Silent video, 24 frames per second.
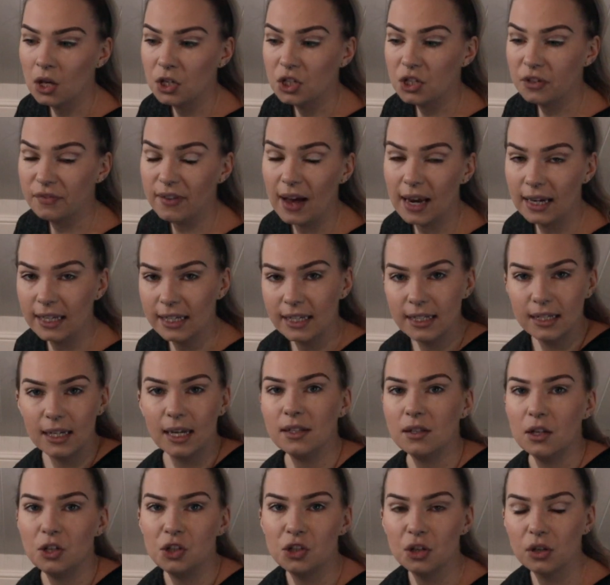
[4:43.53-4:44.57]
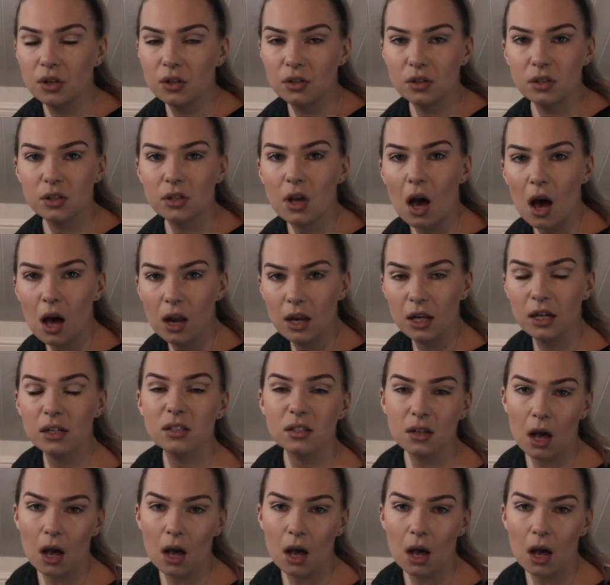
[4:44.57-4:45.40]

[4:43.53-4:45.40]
to Valiant as I took on Scarlet.